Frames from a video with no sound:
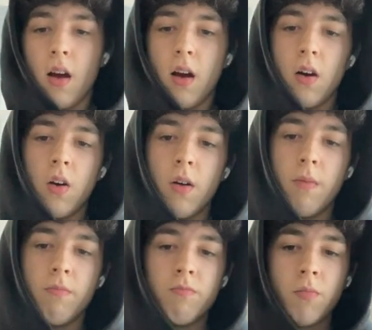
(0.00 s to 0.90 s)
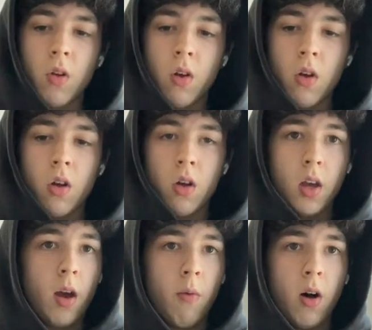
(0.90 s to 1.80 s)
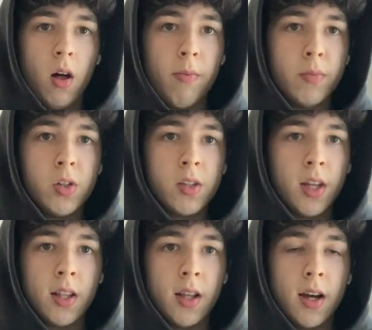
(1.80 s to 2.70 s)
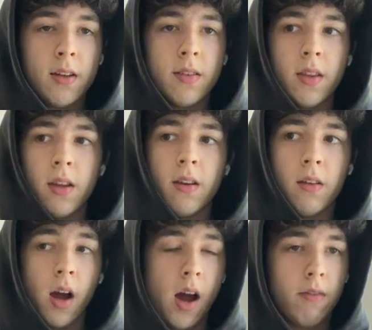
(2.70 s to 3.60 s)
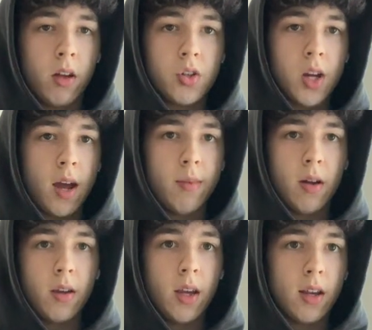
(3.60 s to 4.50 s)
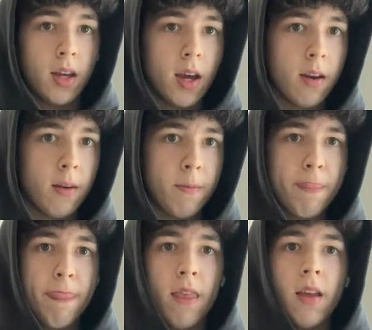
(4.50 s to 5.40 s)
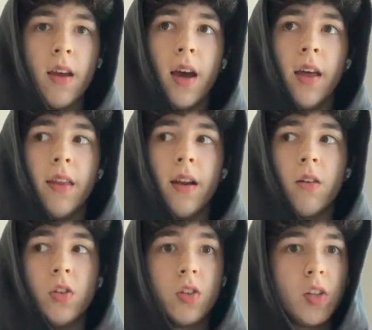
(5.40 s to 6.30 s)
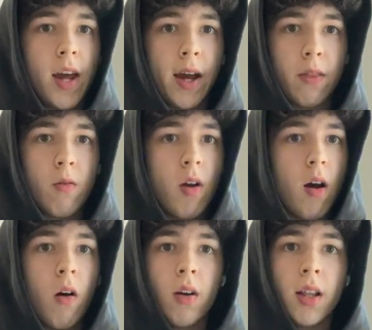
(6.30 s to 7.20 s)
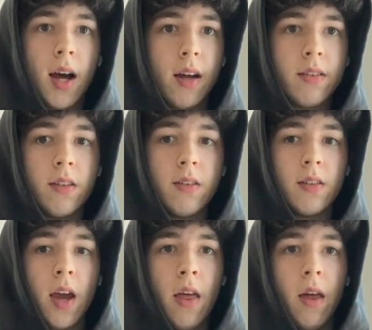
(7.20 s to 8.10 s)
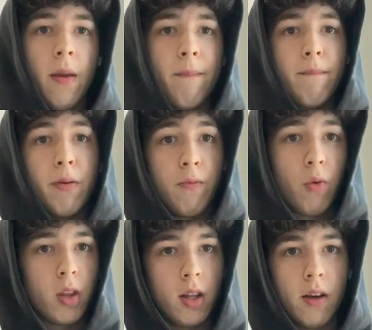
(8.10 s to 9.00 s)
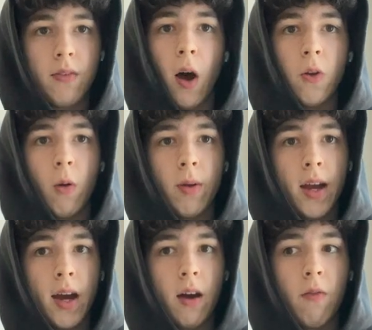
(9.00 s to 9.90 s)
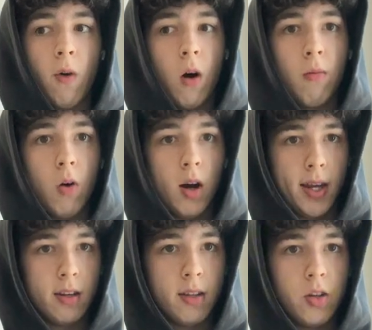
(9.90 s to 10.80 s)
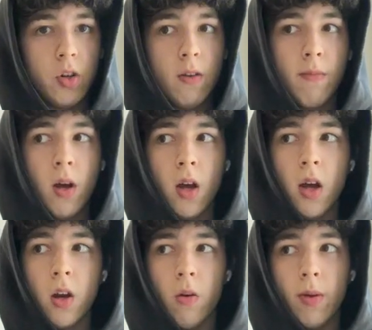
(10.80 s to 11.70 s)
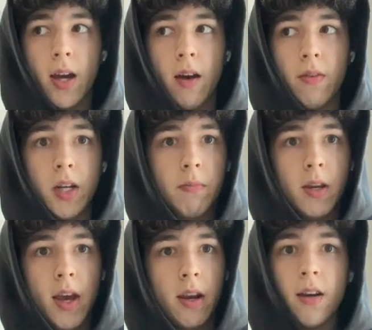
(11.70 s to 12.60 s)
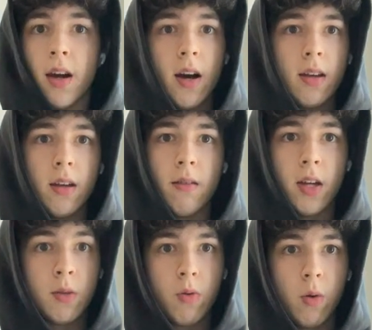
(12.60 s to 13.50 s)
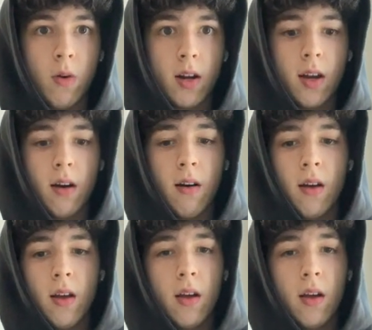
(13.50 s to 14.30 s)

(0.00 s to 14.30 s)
Yeah, while I'm just in class, and then I have lunchtime and I'll eat again, and then I'll just snack throughout classes. And before the lift, I'll normally have, while I'm walking to the gym, normally have like a banana and honey as pre-workout,